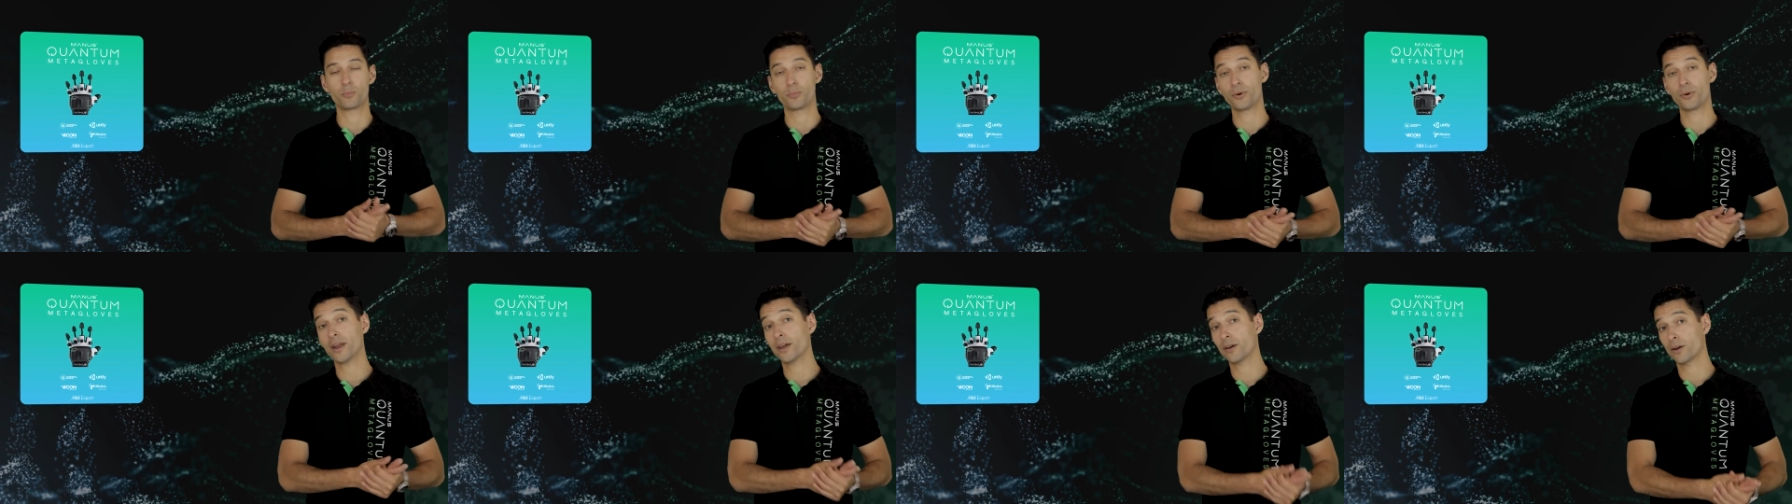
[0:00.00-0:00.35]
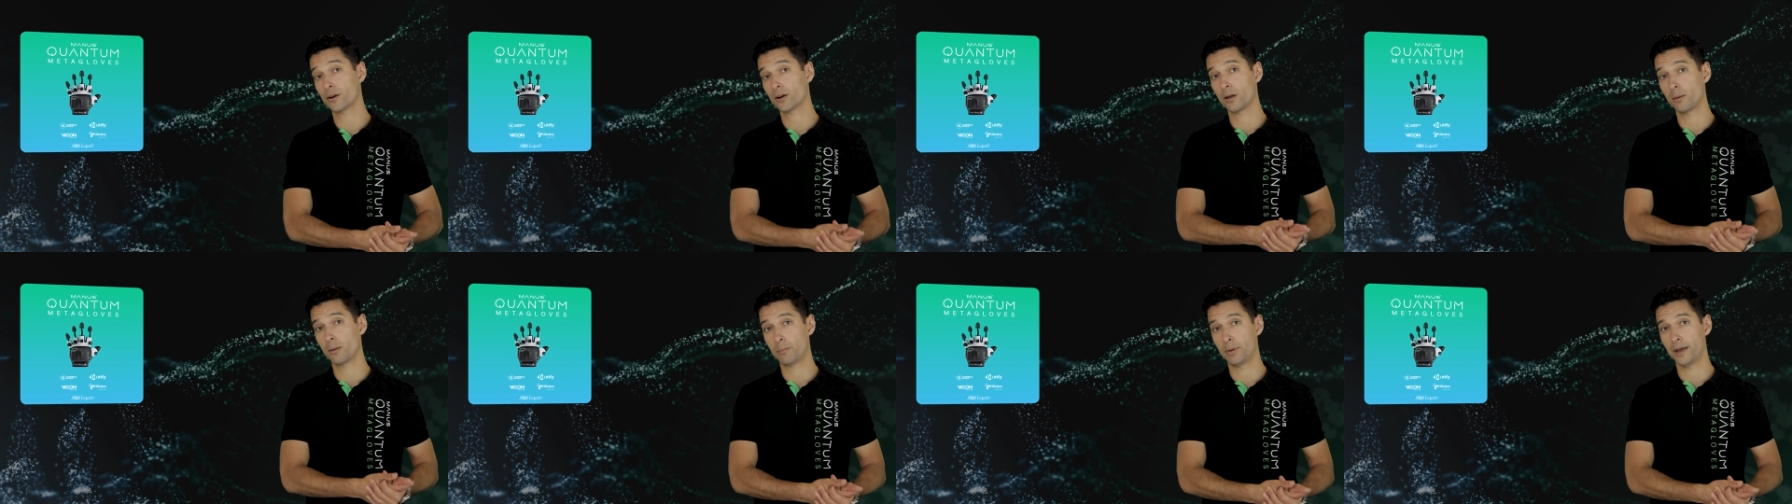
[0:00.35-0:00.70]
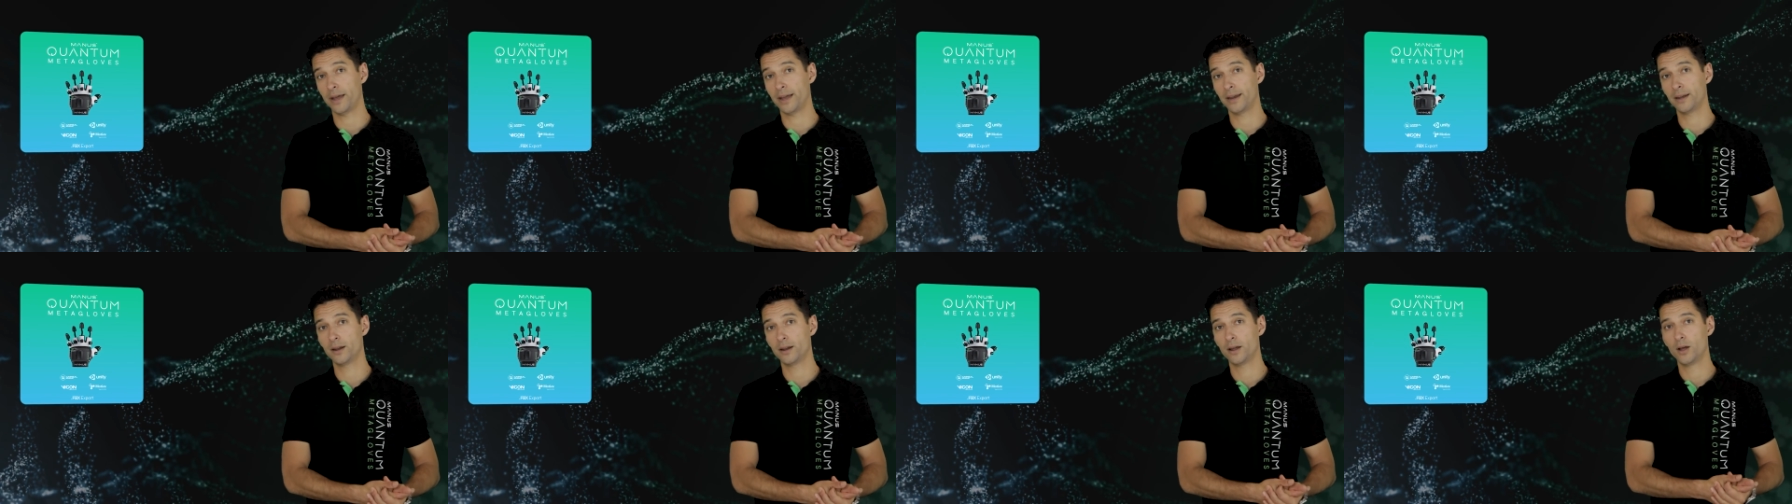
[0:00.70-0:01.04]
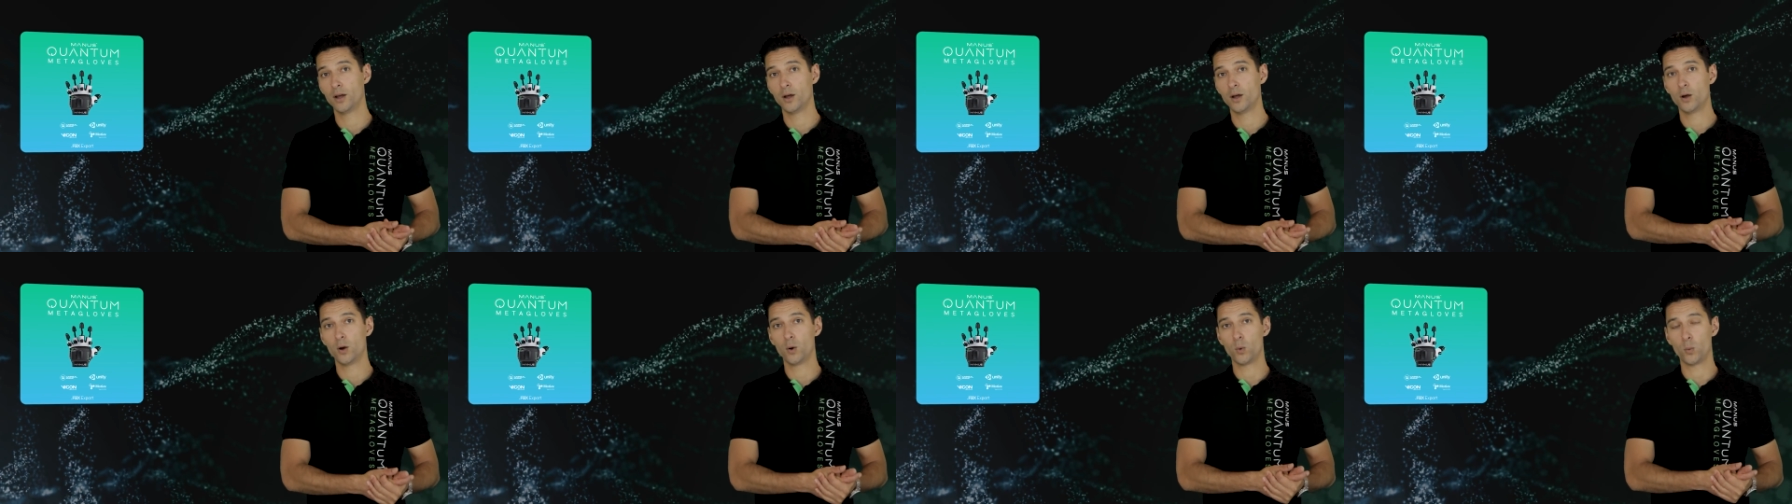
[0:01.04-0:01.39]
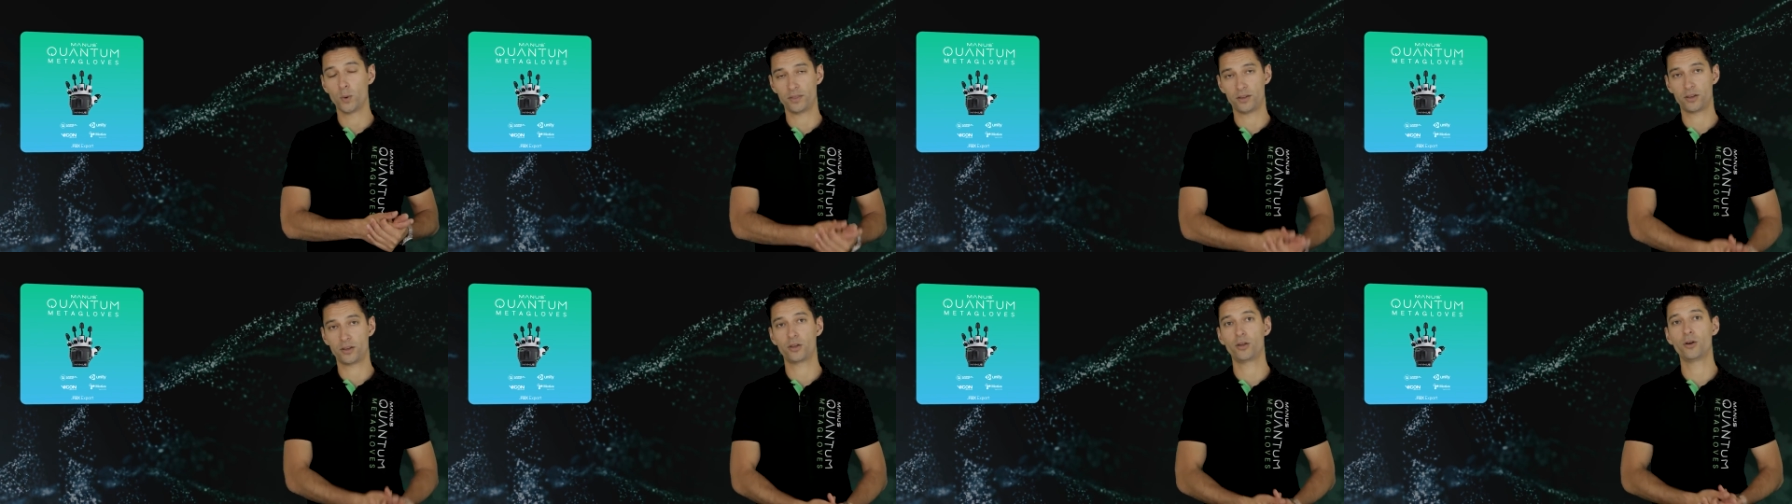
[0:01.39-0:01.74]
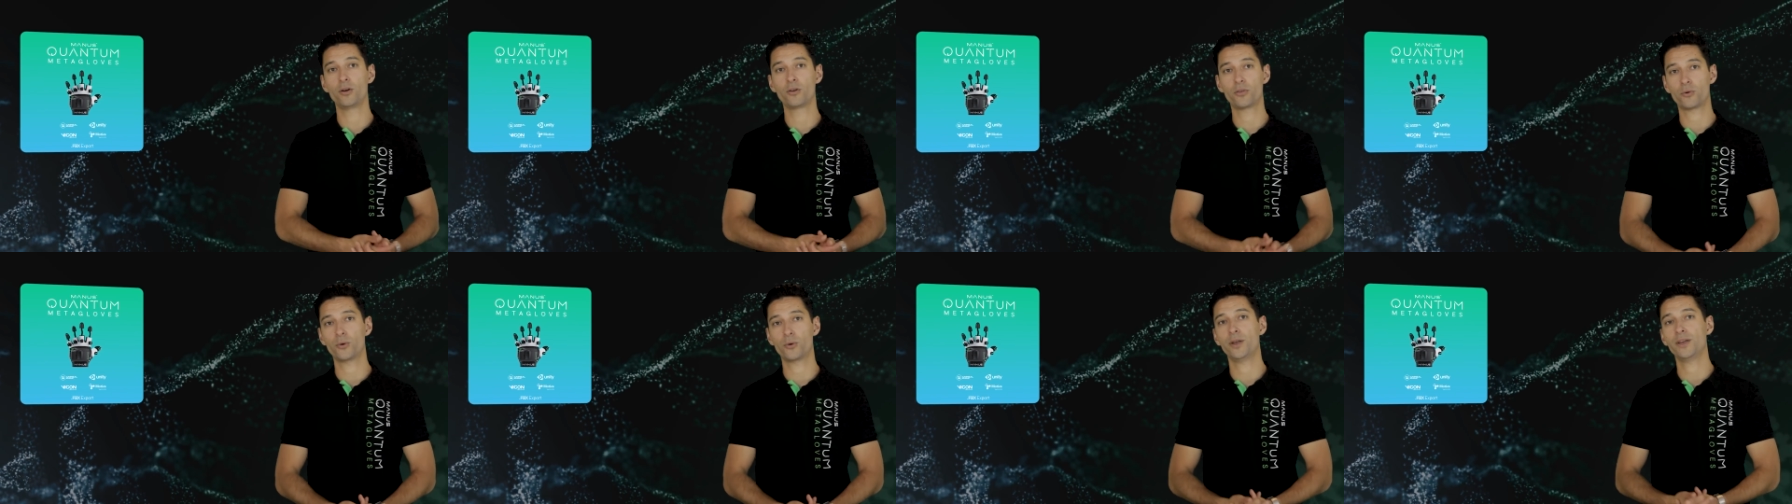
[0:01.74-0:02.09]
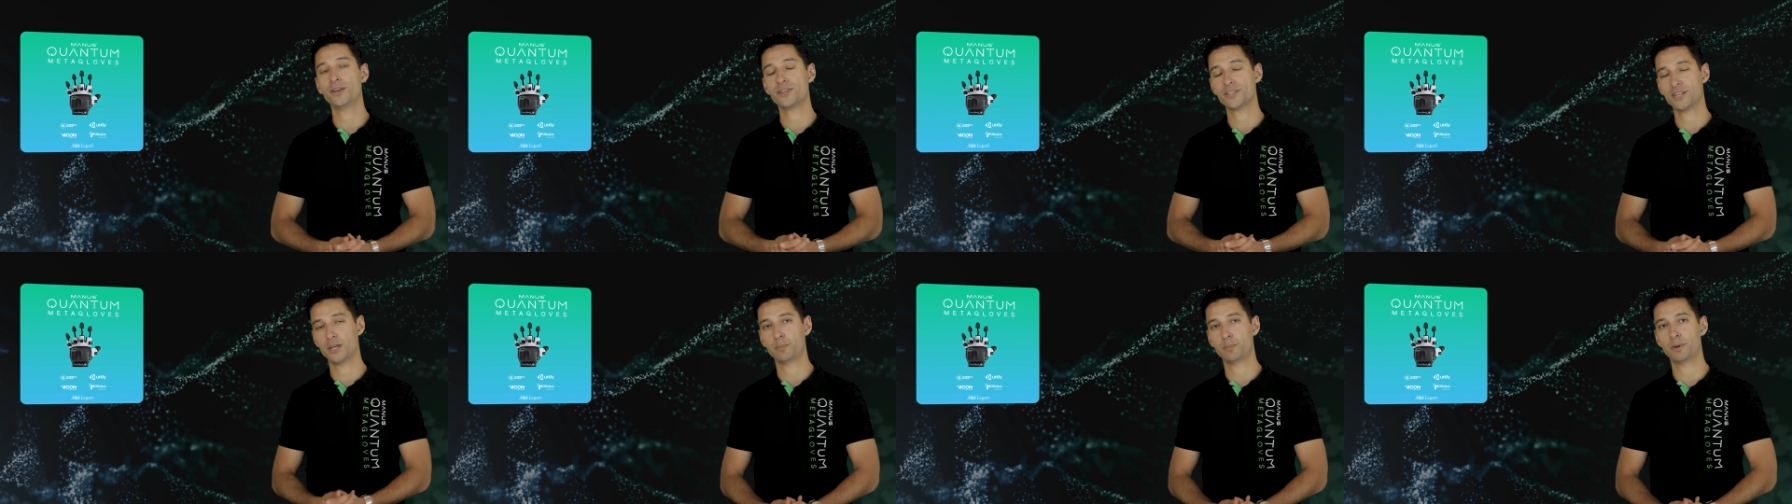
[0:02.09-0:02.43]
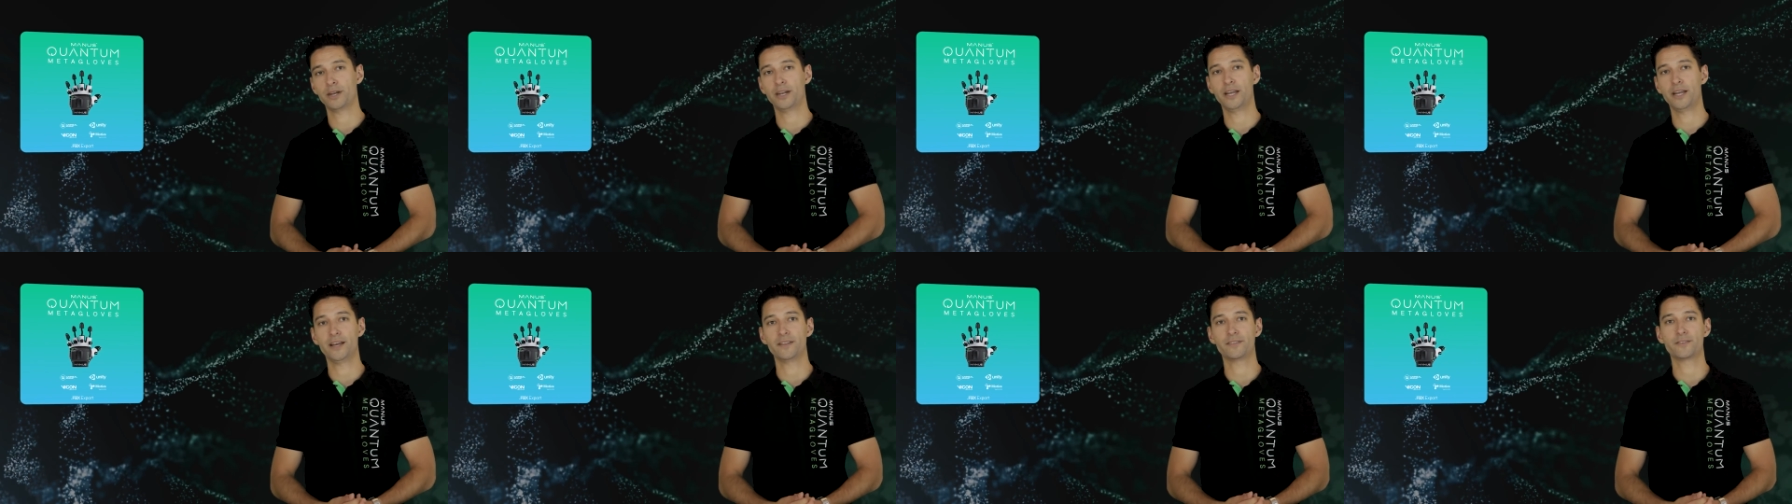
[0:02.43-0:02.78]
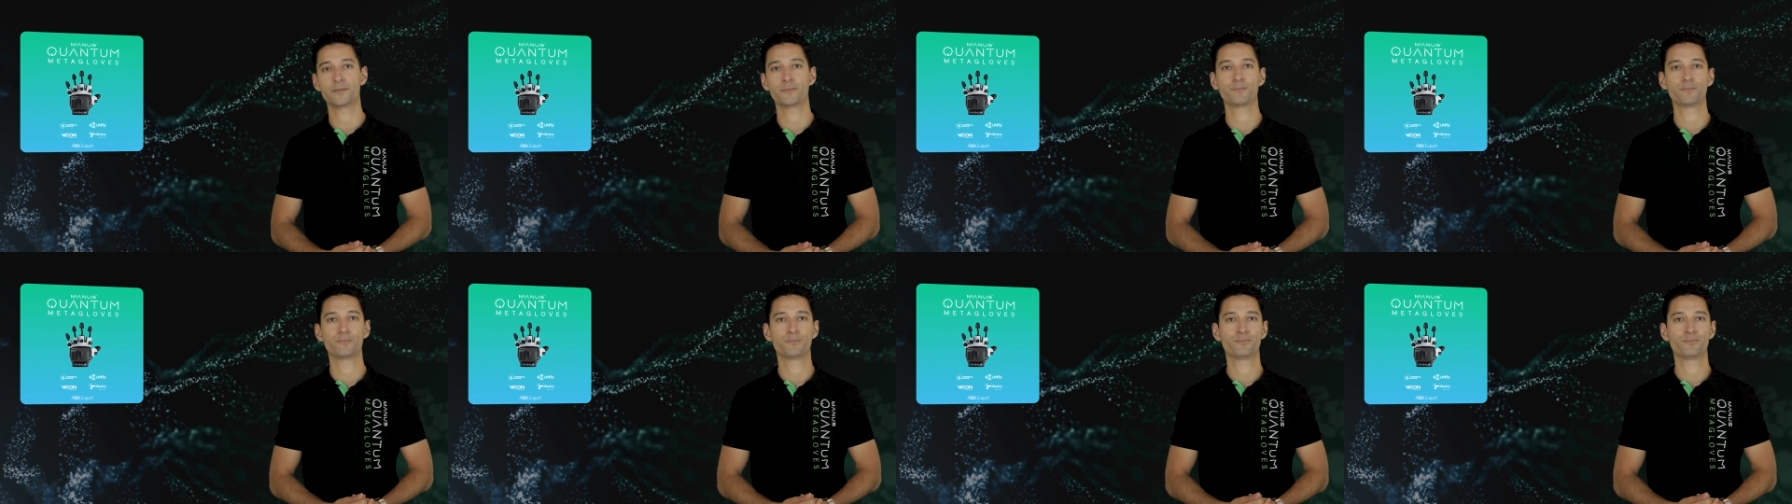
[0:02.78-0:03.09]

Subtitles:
pre-order campaign with a Q3 shipping date.